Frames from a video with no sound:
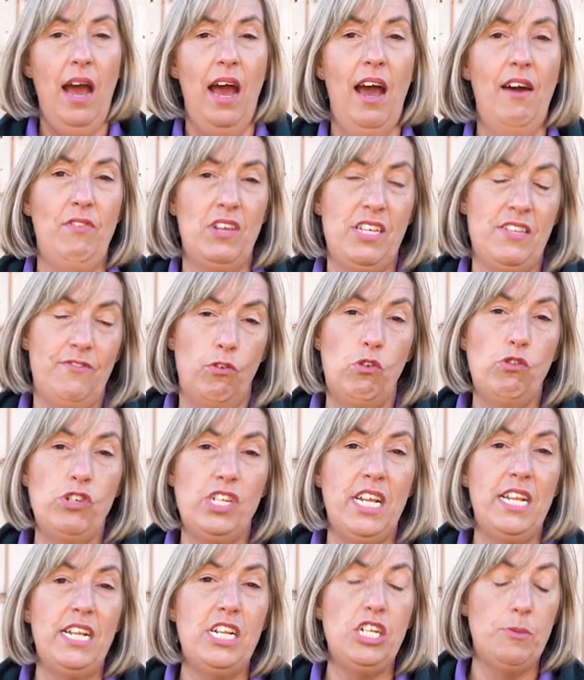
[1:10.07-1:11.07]
have this
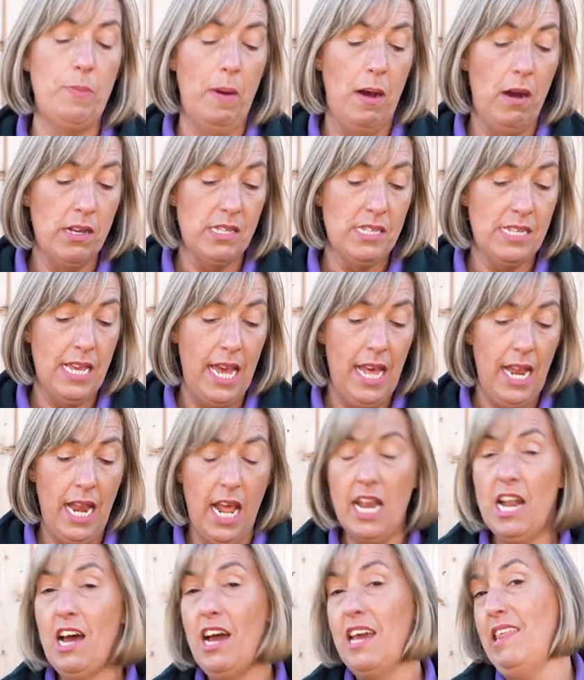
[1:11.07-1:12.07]
14 inch basket
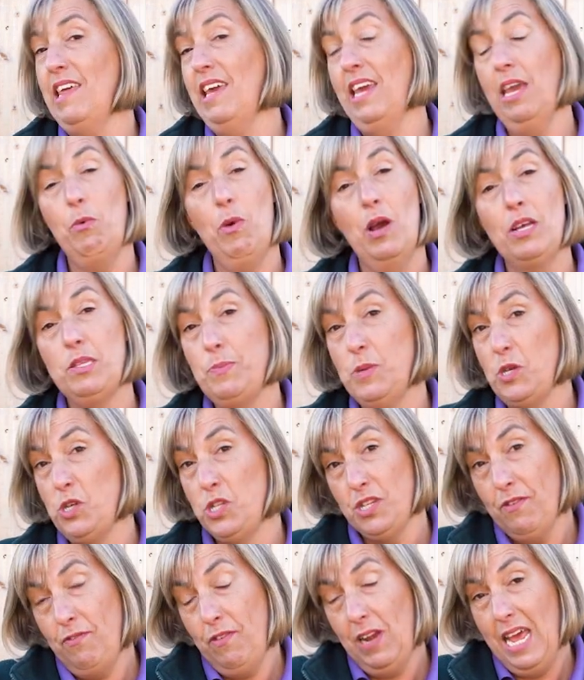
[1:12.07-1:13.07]
and I think it works
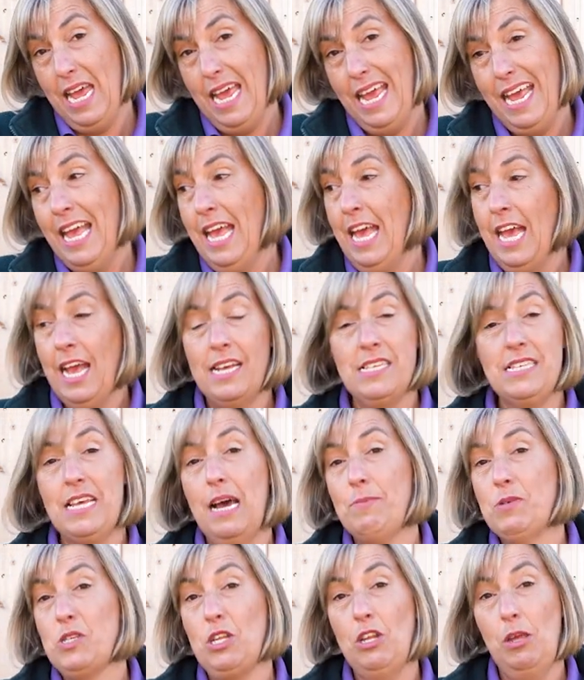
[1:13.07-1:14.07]
beautifully. It's
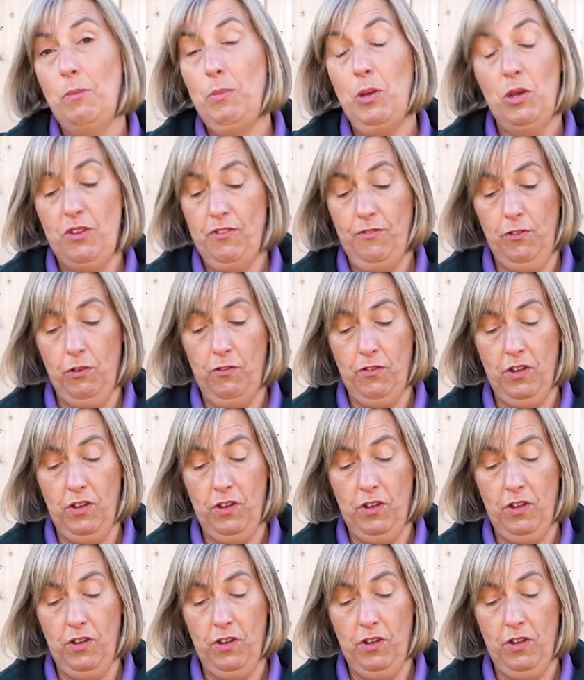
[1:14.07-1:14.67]
absolutely beautiful